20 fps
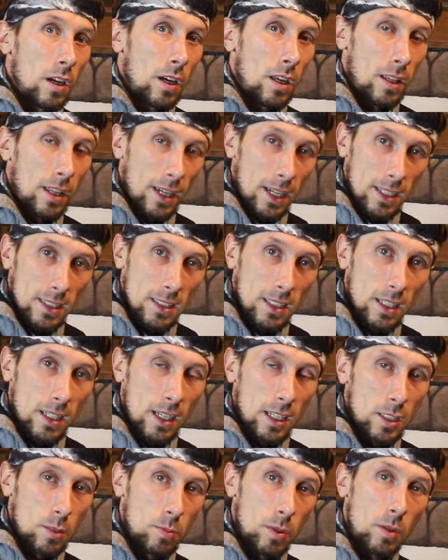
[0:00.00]
and like I
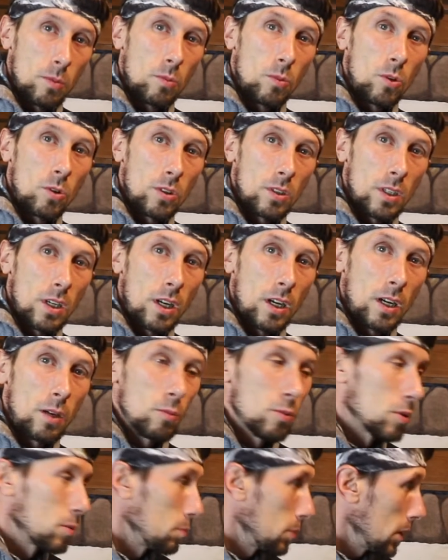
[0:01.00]
said, I spend more
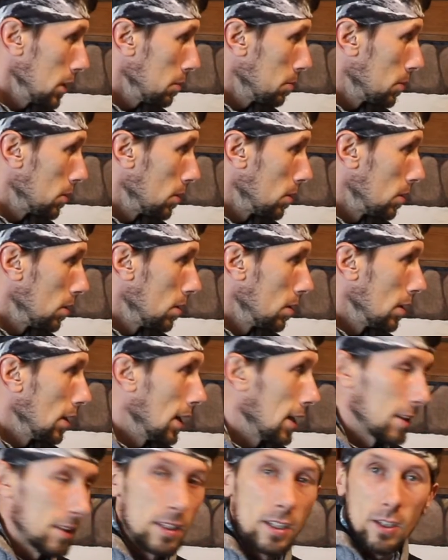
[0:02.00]
time with people
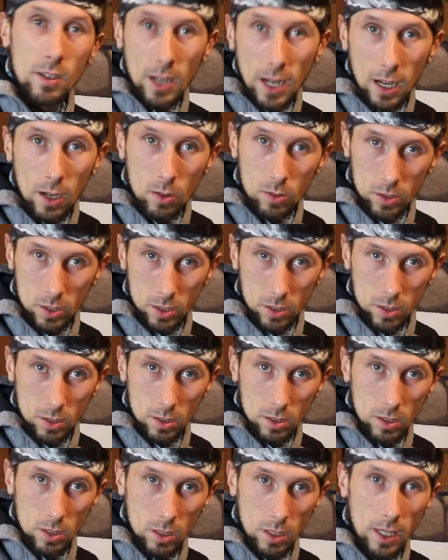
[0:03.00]
at their houses,
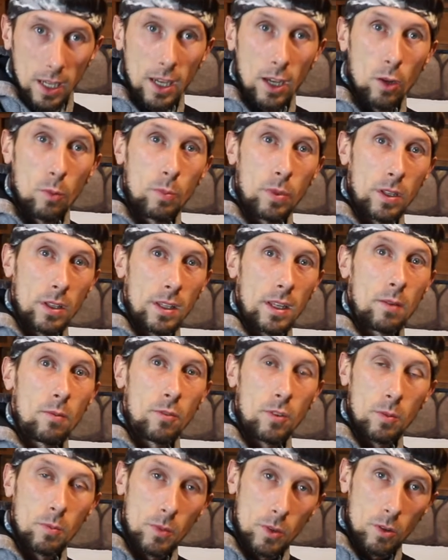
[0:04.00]
helping
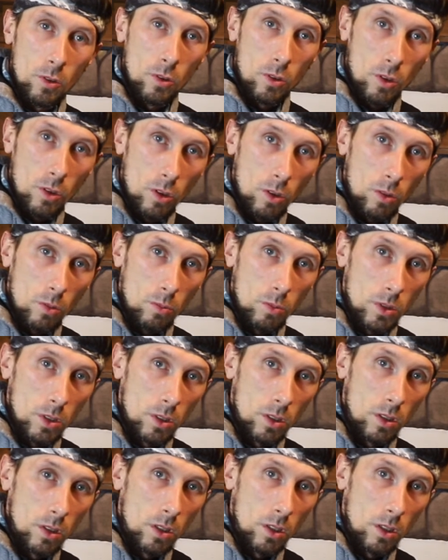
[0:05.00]
them from their own homes.